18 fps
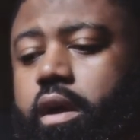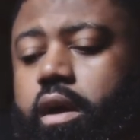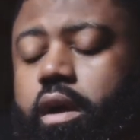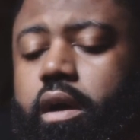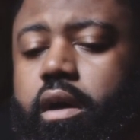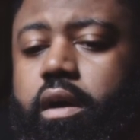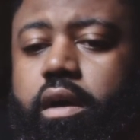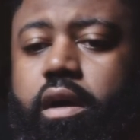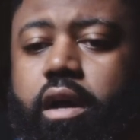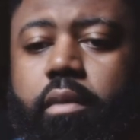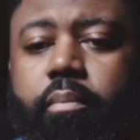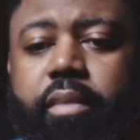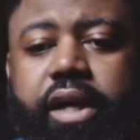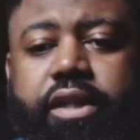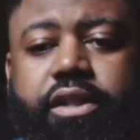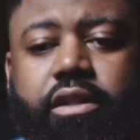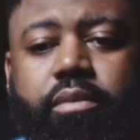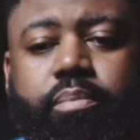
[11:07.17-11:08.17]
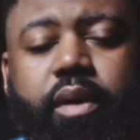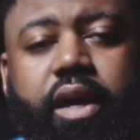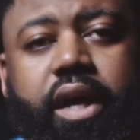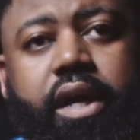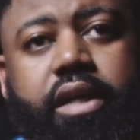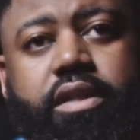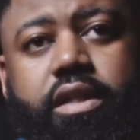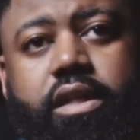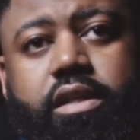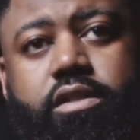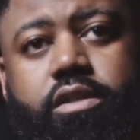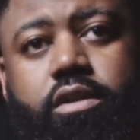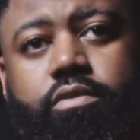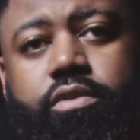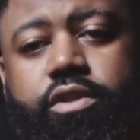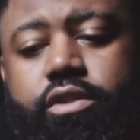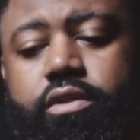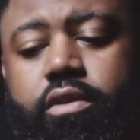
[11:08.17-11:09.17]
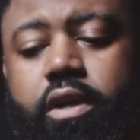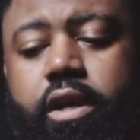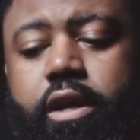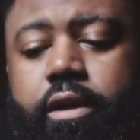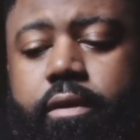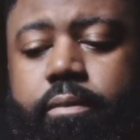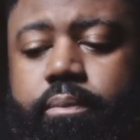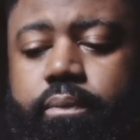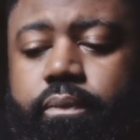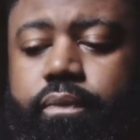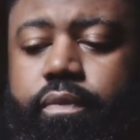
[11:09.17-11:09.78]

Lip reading: come back to the page. Let us know what you think.